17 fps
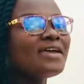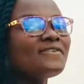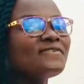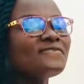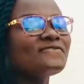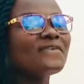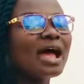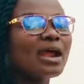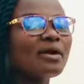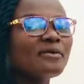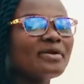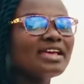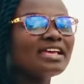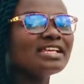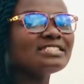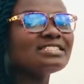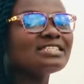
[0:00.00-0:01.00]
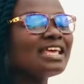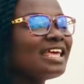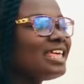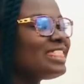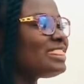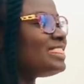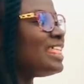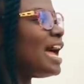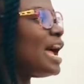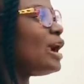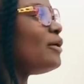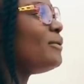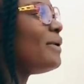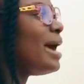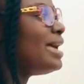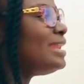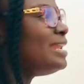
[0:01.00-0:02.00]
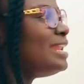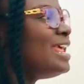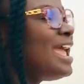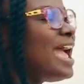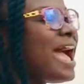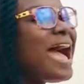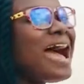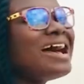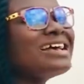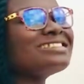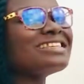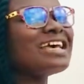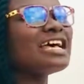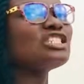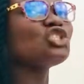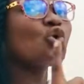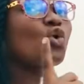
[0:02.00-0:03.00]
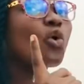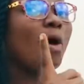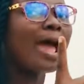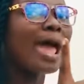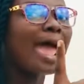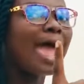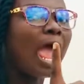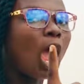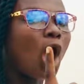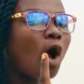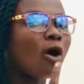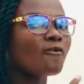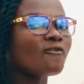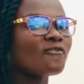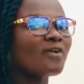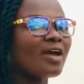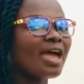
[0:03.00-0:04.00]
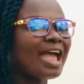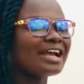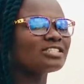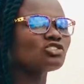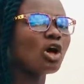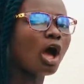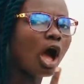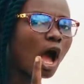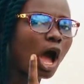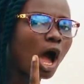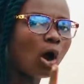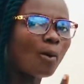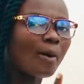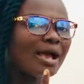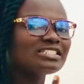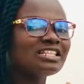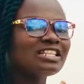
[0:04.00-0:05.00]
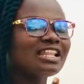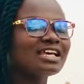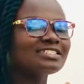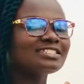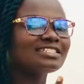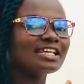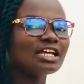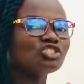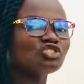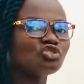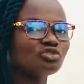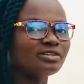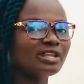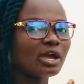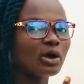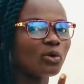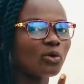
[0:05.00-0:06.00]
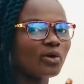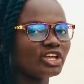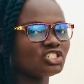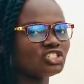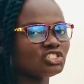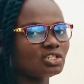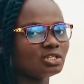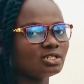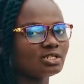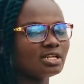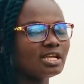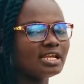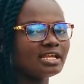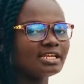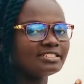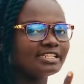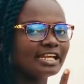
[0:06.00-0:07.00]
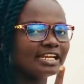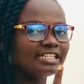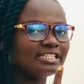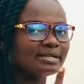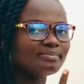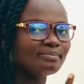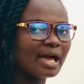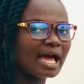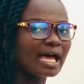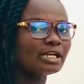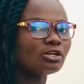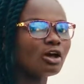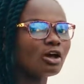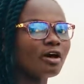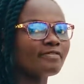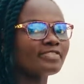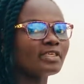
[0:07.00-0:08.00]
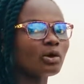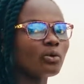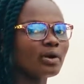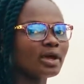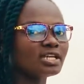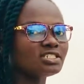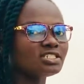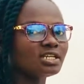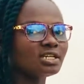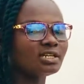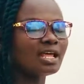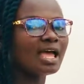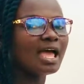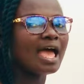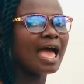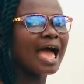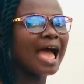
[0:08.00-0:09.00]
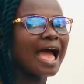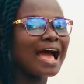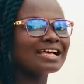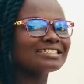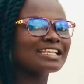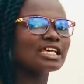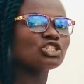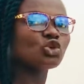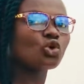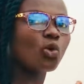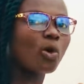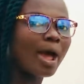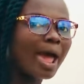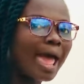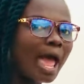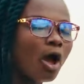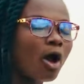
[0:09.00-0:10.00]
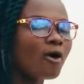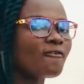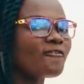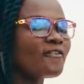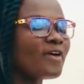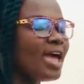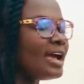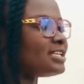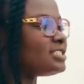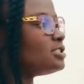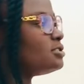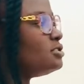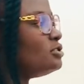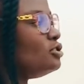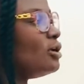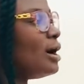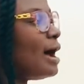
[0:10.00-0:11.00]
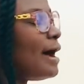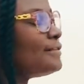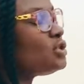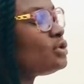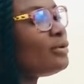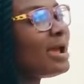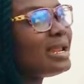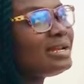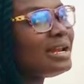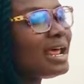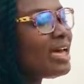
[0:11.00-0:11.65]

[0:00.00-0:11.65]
varies directly as the square of x, always listen to the question, the demand of the question. As the square of x, you have to write like